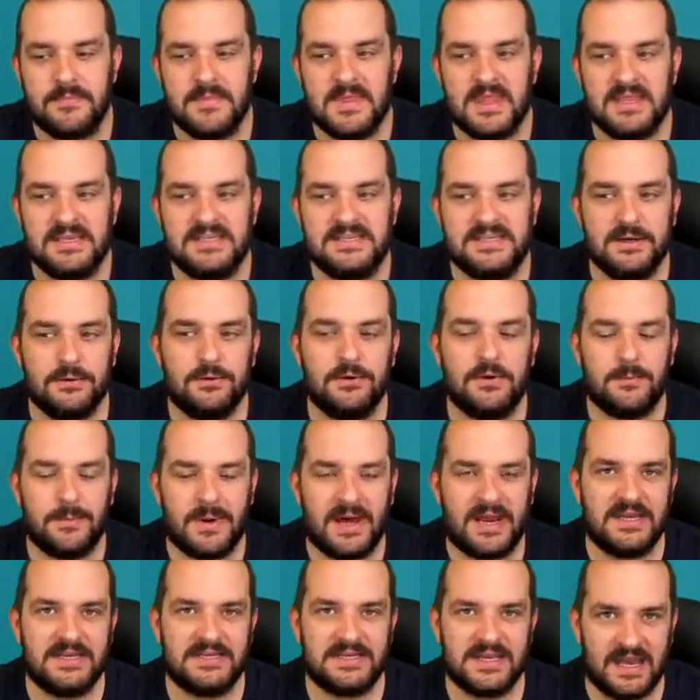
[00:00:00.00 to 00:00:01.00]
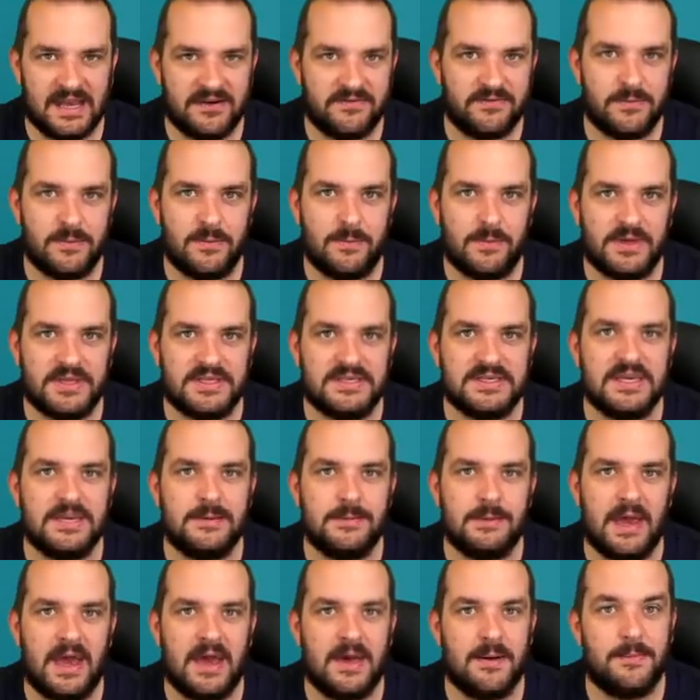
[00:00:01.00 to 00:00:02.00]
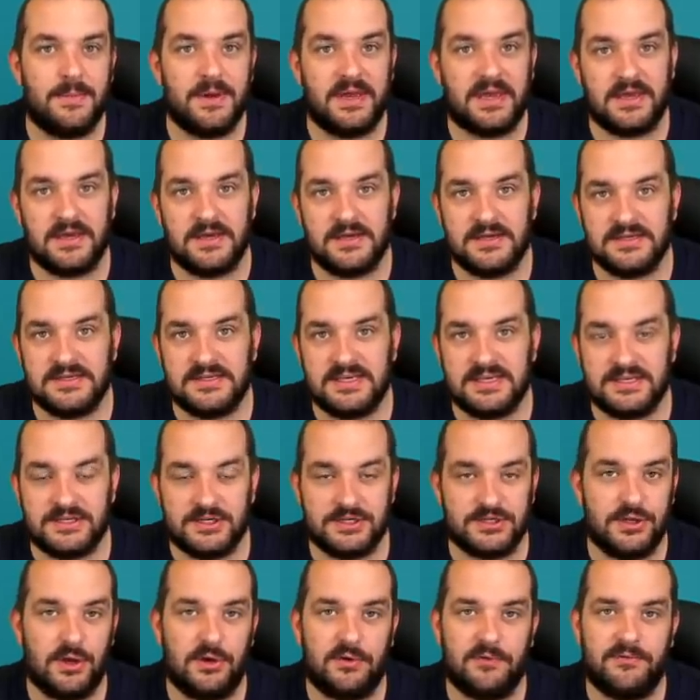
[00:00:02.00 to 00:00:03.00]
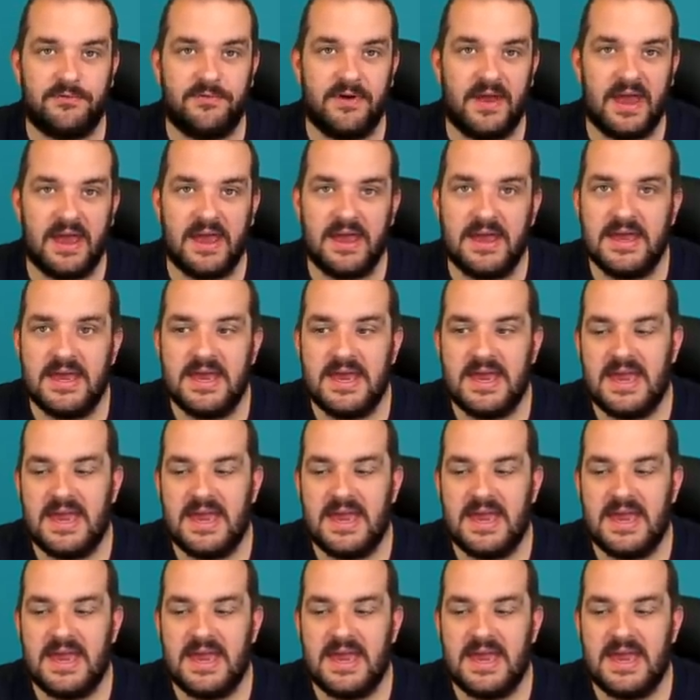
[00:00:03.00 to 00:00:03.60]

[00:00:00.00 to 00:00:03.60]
Still not managed to have him in my team yet because he's just not fit.